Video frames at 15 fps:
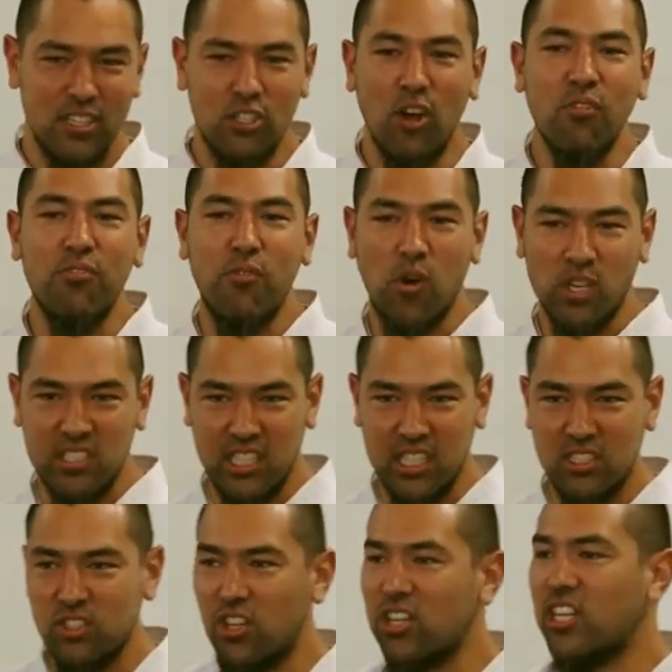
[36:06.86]
Don't force
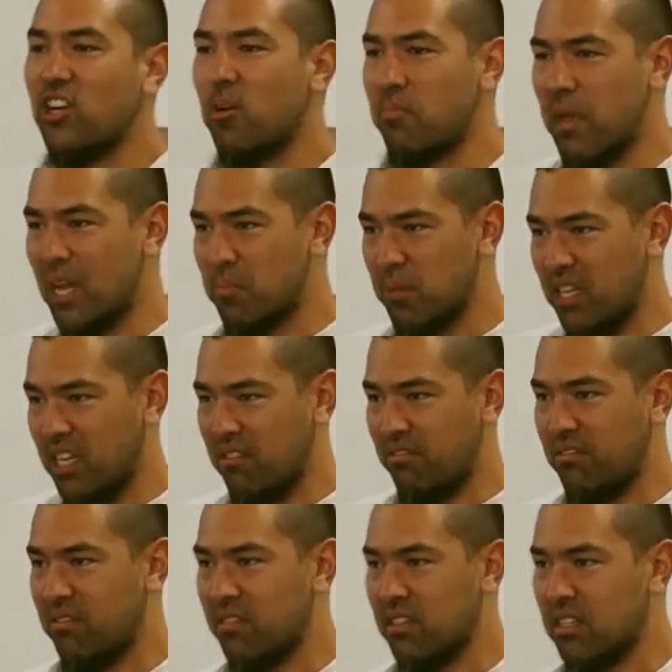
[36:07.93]
it. Certainly don't make
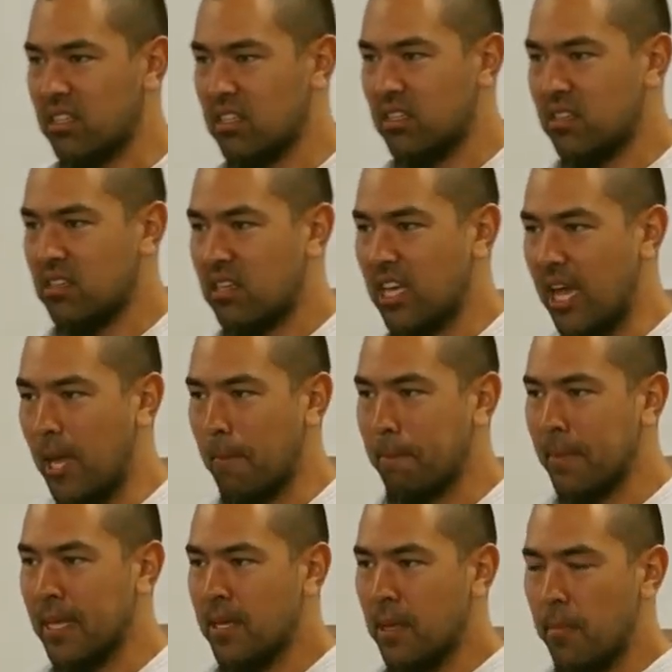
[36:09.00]
believe, okay?
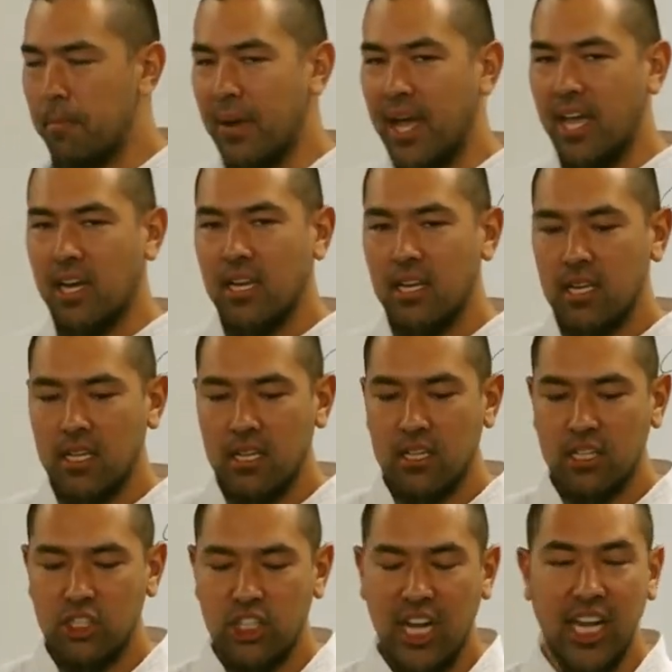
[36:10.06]
But
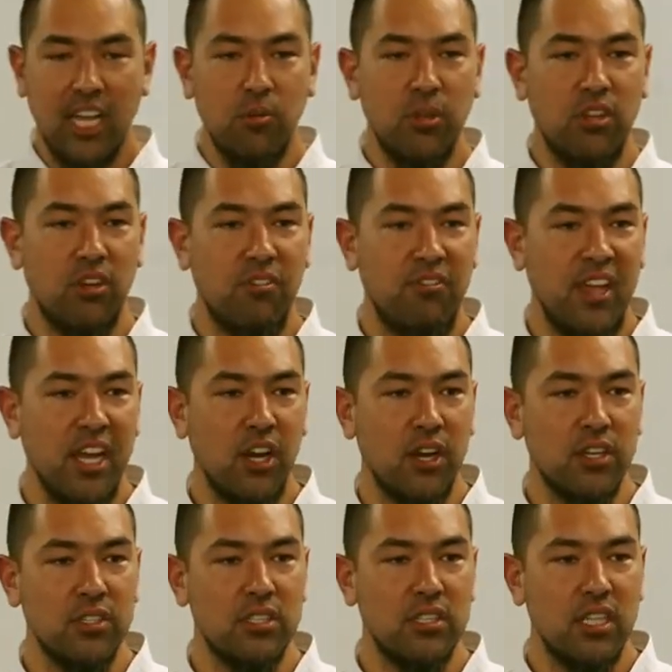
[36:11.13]
check in with your
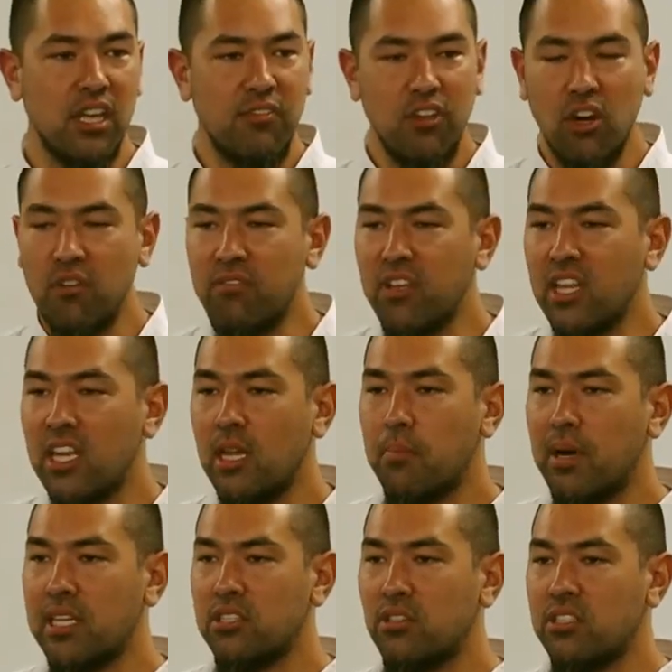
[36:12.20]
fingers. If you don't feel any
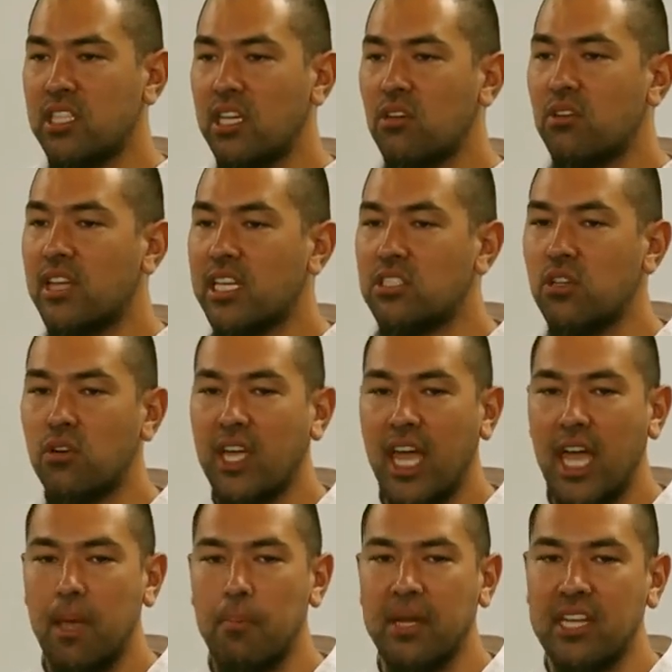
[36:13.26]
buzz or tingle, that's
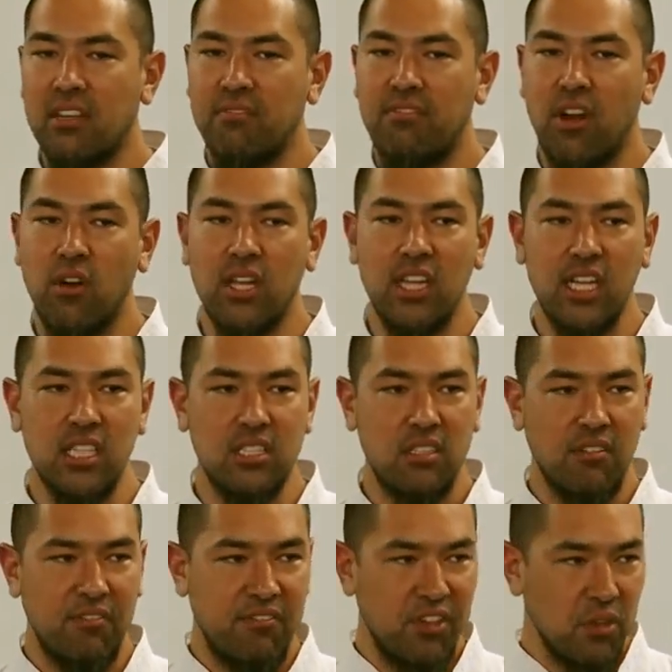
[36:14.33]
okay, but at the very
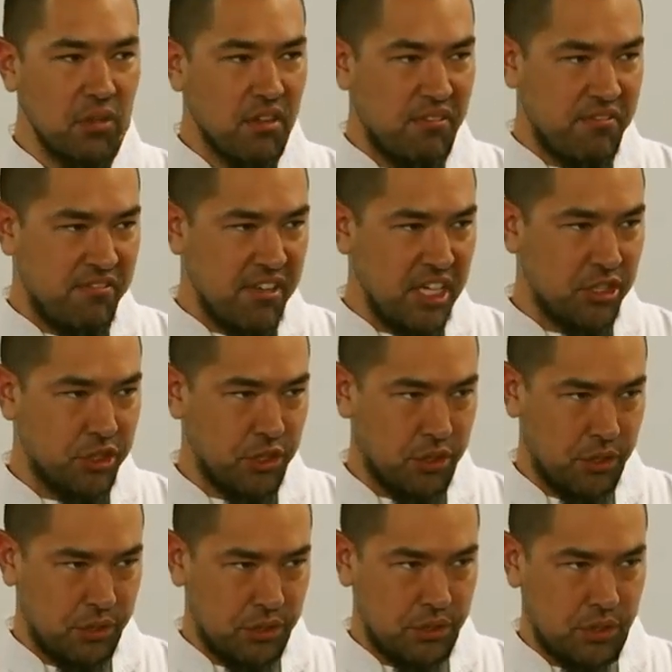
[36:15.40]
least, feel the
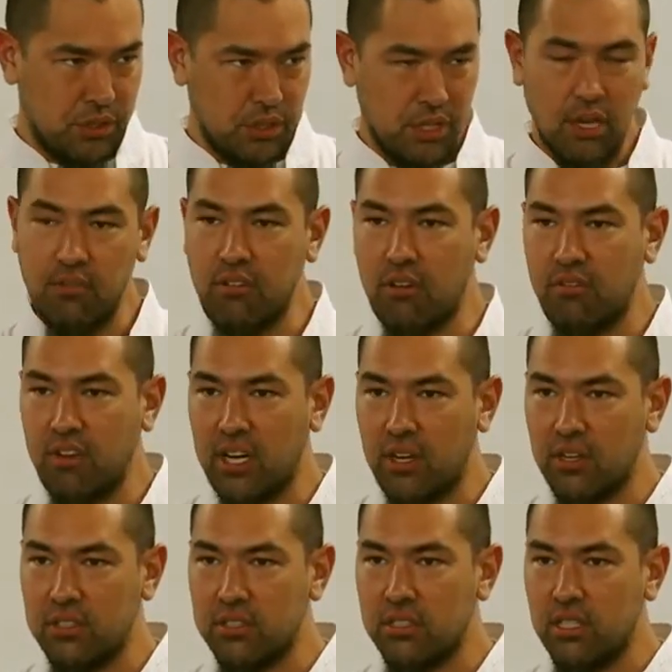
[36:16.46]
features of your
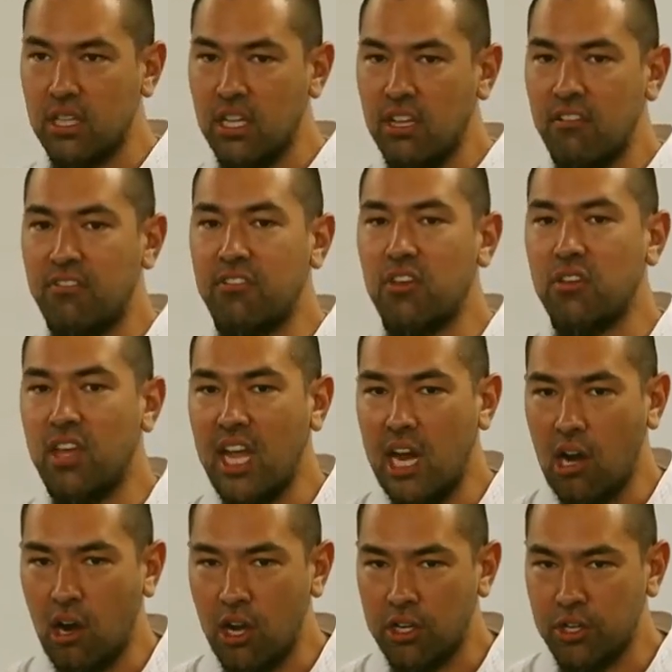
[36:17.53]
fingers. Feel the
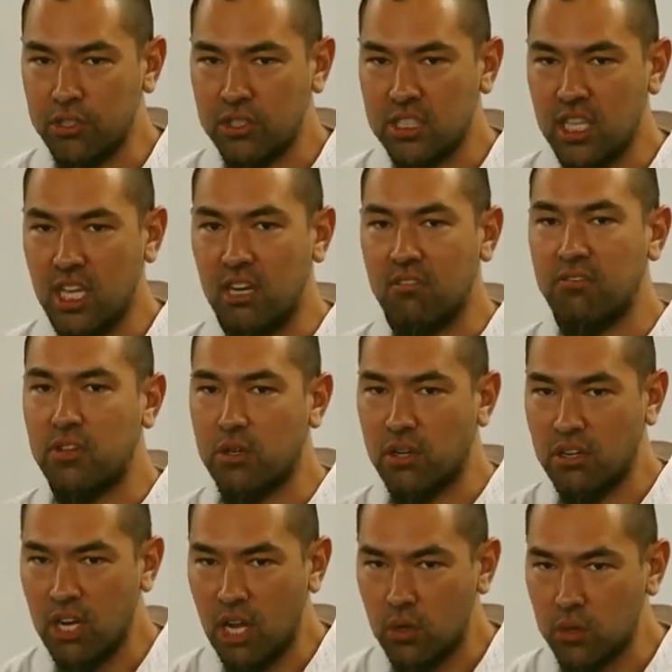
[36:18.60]
air on your skin, feel
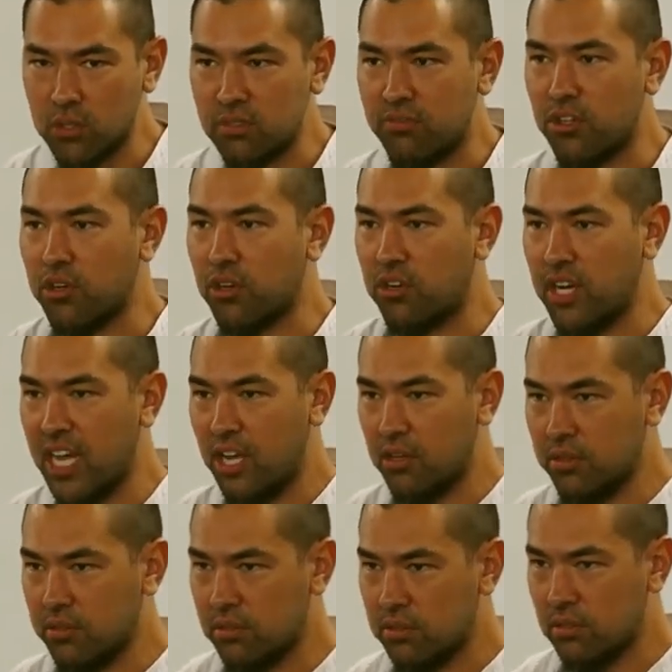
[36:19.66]
your knuckles, feel your
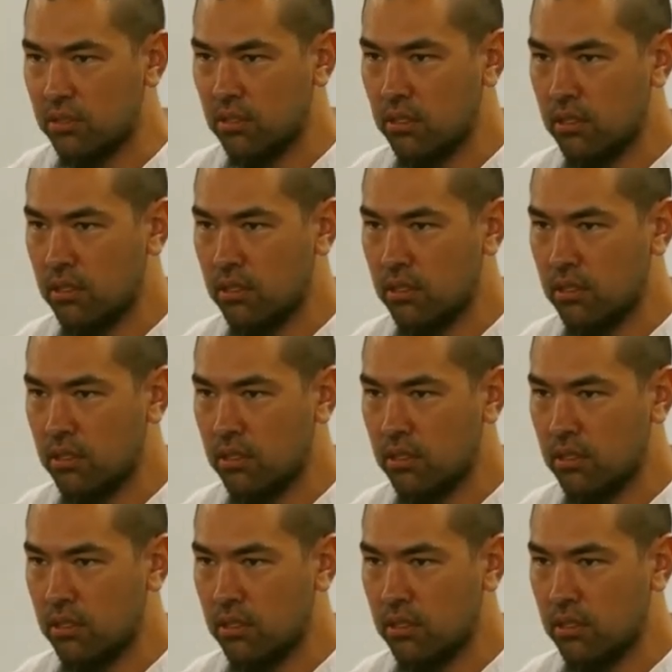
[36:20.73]
nails.